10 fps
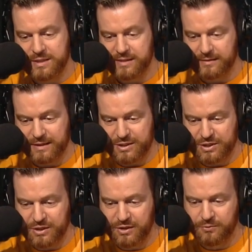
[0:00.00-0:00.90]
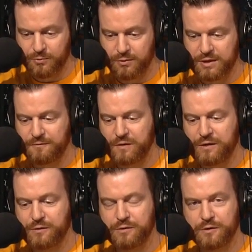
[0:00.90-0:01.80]
Recently, she ruled in
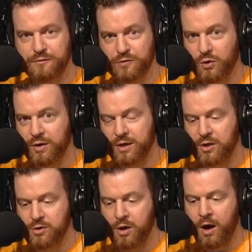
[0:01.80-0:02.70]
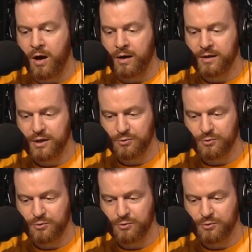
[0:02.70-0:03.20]
favor of a Florida law